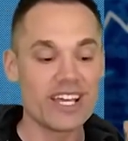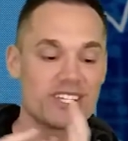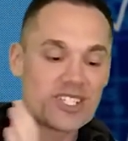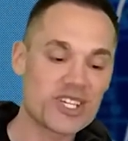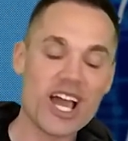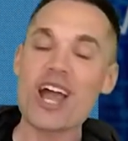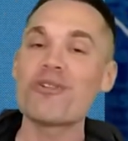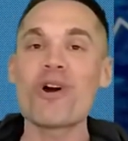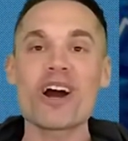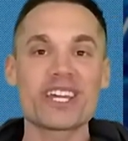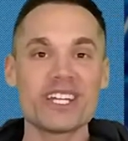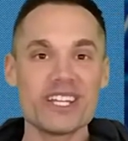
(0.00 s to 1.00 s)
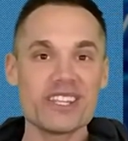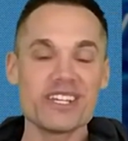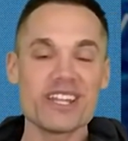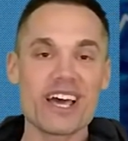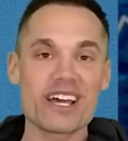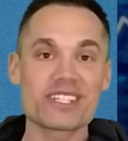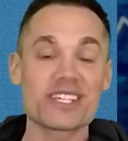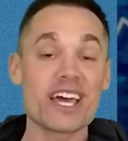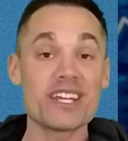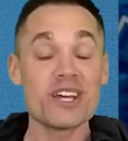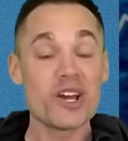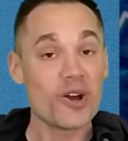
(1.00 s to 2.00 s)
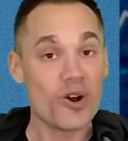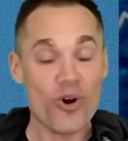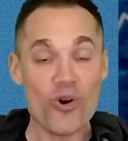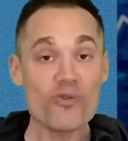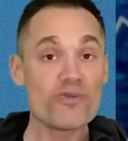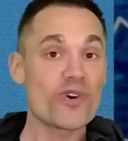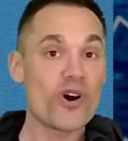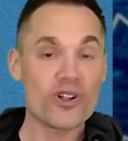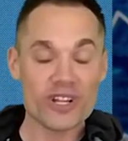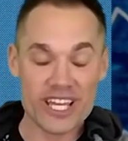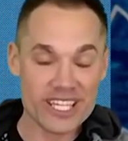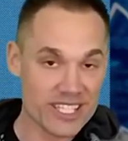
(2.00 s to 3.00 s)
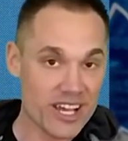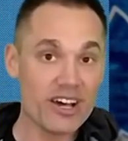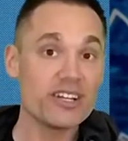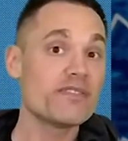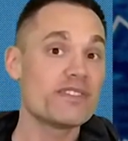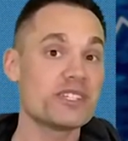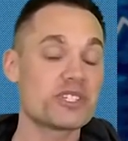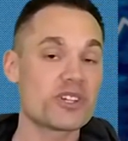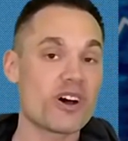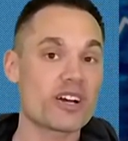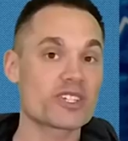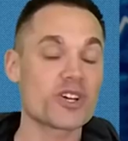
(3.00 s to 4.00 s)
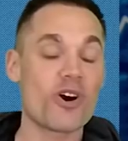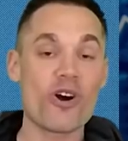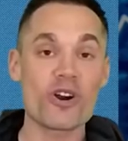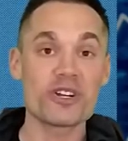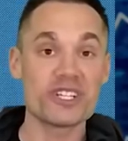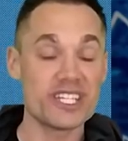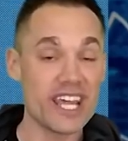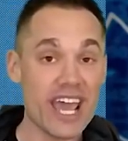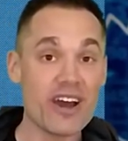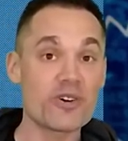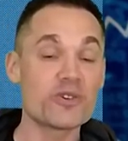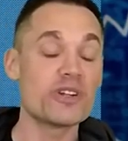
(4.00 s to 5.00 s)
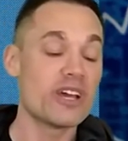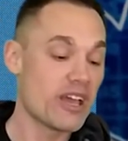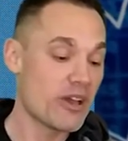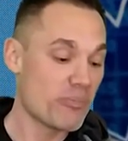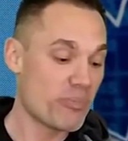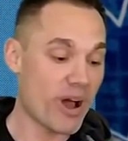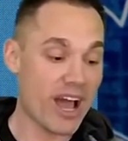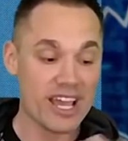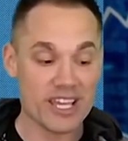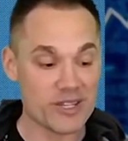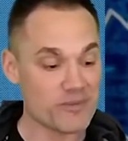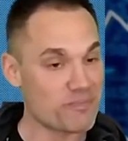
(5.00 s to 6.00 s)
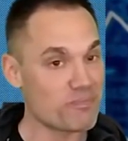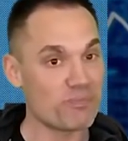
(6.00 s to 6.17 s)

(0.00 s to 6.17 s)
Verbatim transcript: skyrocketing the next, and overall a ton of these stocks are down by